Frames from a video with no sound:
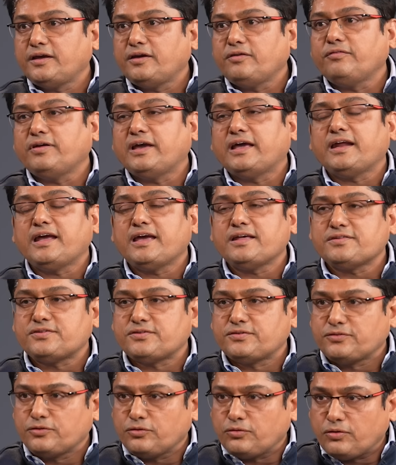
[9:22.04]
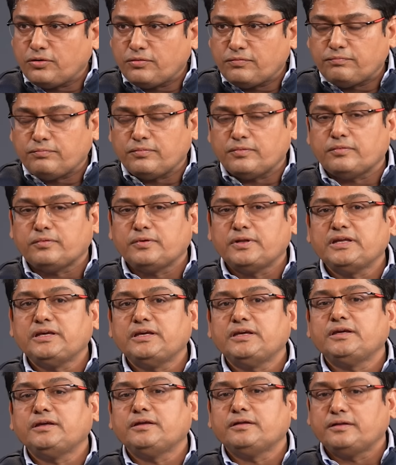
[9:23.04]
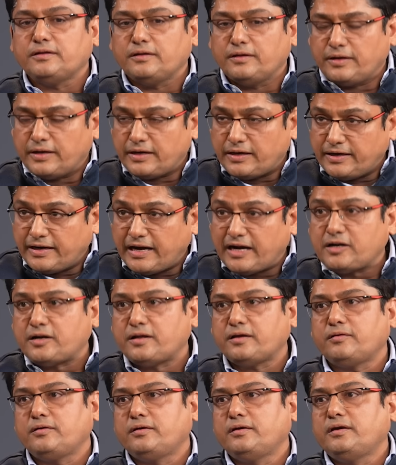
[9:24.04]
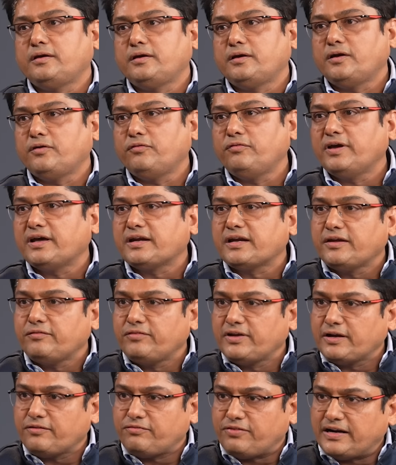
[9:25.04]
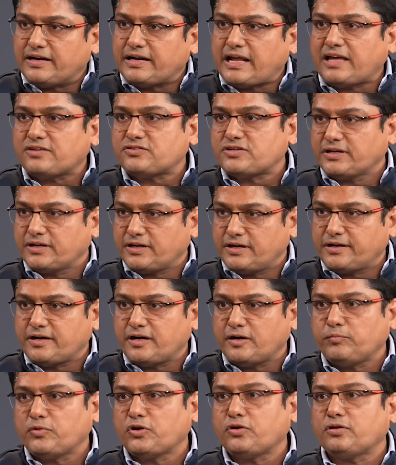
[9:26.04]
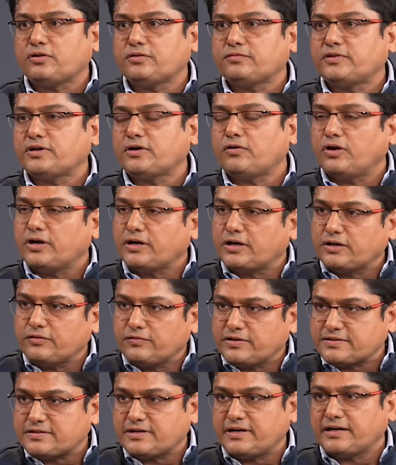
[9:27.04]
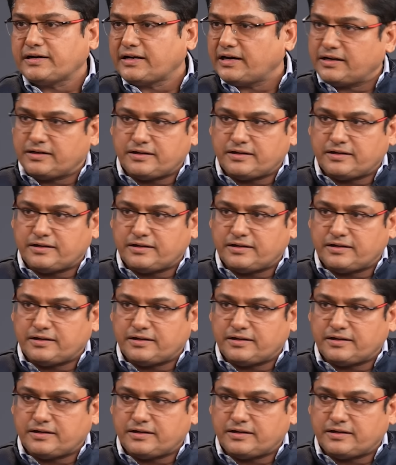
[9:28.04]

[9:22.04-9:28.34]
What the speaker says: Whereas, the debt were giving a fantastic return because of the continuous rate cut.